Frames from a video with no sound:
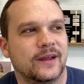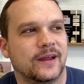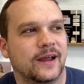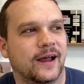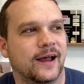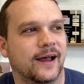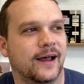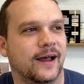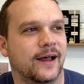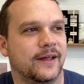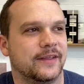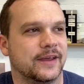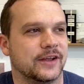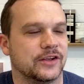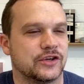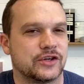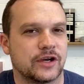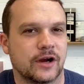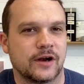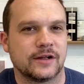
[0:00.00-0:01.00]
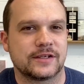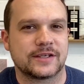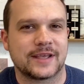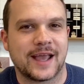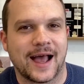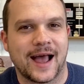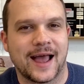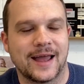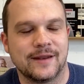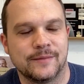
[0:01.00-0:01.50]
The insurance
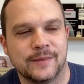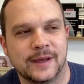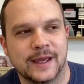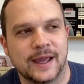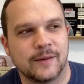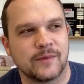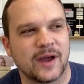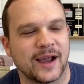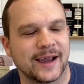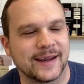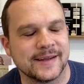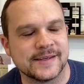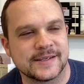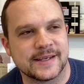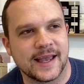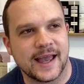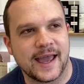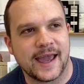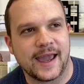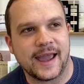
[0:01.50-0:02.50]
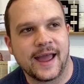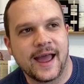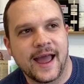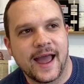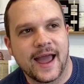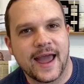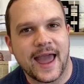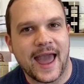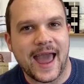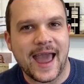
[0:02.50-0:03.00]
guy in me, I'm not going to say
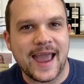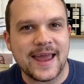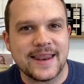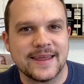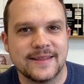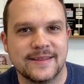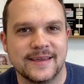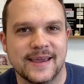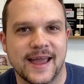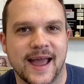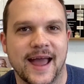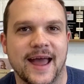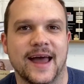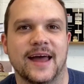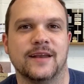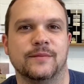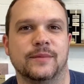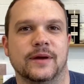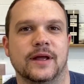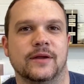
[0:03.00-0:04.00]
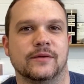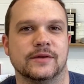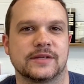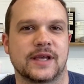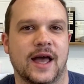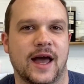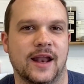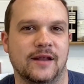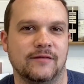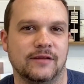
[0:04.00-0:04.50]
hated the ad, but it was
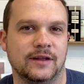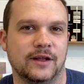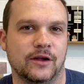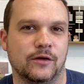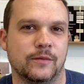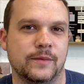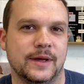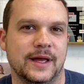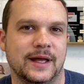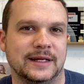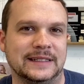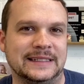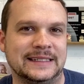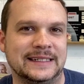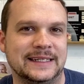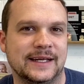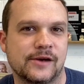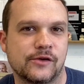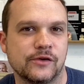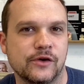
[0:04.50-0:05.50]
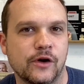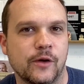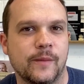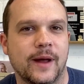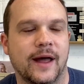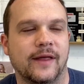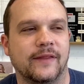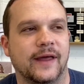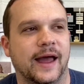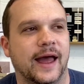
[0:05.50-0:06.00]
kind of a little bit, I don't know
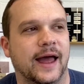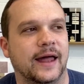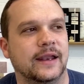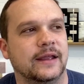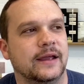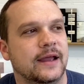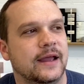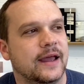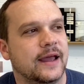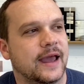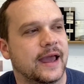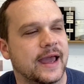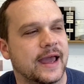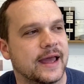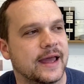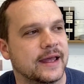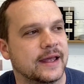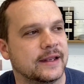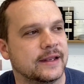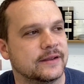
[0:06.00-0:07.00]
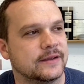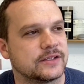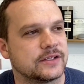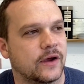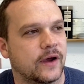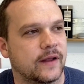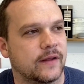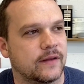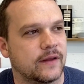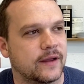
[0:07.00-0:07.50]
about that. And
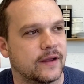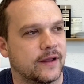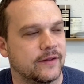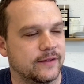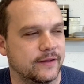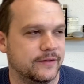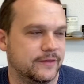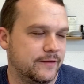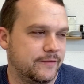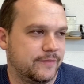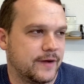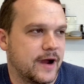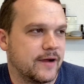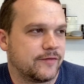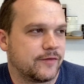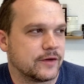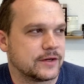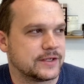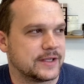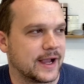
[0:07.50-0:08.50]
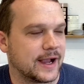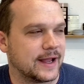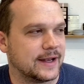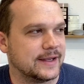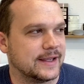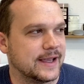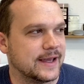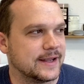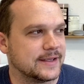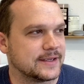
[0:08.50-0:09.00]
so the very first thing I
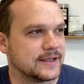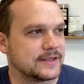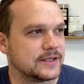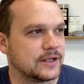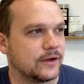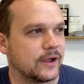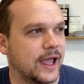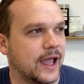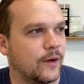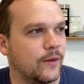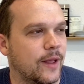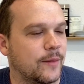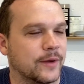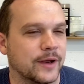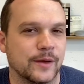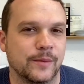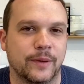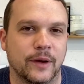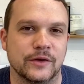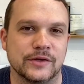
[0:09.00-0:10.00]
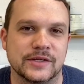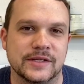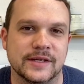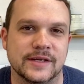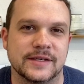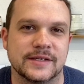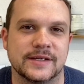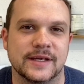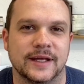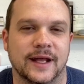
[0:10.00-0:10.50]
did is I said, okay, well, I'm going to post
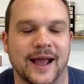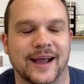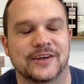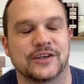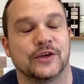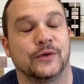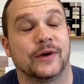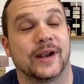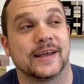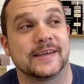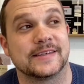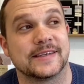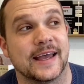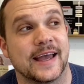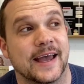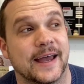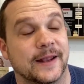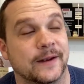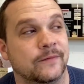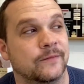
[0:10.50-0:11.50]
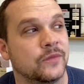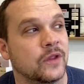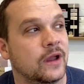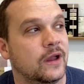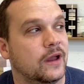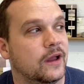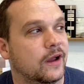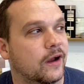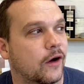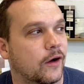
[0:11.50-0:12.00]
this. Actually, what I said
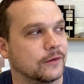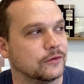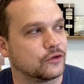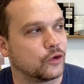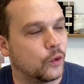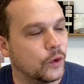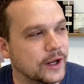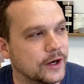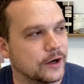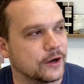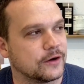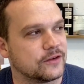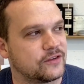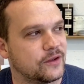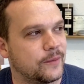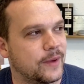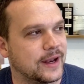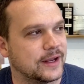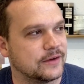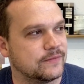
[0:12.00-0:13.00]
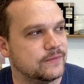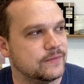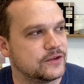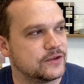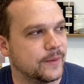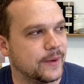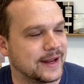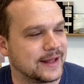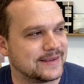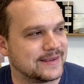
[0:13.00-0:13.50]
on Twitter,
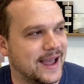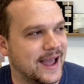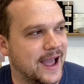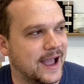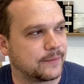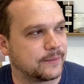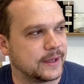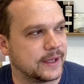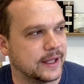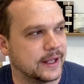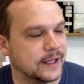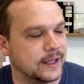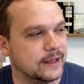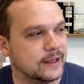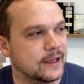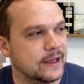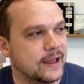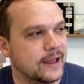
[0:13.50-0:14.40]
somebody tagged me in it.